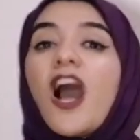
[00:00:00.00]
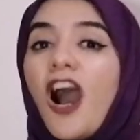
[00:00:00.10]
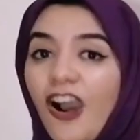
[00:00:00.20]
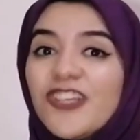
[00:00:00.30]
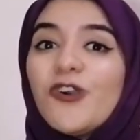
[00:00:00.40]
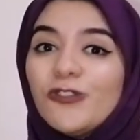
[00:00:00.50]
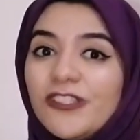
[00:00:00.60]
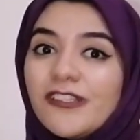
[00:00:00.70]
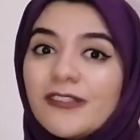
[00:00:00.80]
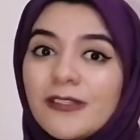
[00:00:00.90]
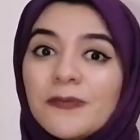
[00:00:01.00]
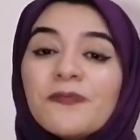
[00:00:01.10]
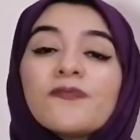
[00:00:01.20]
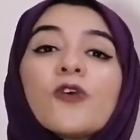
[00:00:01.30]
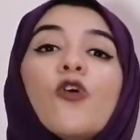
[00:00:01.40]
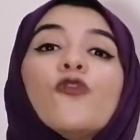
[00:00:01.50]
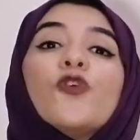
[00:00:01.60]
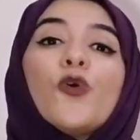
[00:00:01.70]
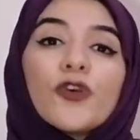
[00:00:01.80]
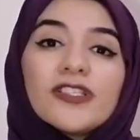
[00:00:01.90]
Eye contact. Of
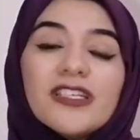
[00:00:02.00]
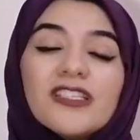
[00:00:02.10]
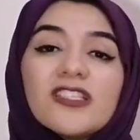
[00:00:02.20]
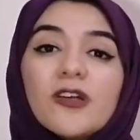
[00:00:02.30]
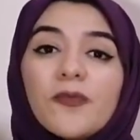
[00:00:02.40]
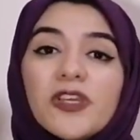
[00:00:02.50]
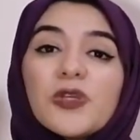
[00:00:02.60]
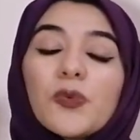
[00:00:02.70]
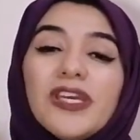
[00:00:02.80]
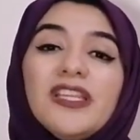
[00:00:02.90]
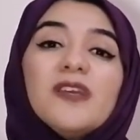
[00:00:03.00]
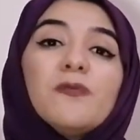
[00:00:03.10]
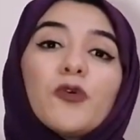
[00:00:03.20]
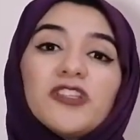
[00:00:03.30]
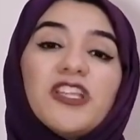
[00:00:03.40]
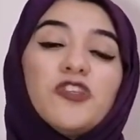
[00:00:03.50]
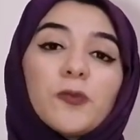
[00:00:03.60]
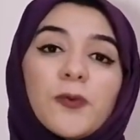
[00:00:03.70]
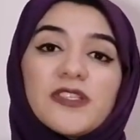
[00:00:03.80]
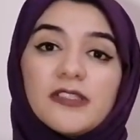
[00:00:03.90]
course, it's something really important in your
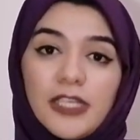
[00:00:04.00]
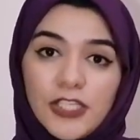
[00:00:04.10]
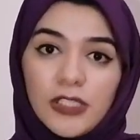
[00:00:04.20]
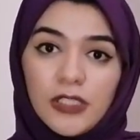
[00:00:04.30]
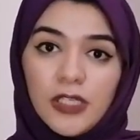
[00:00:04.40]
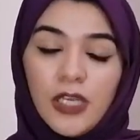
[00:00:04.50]
presentation.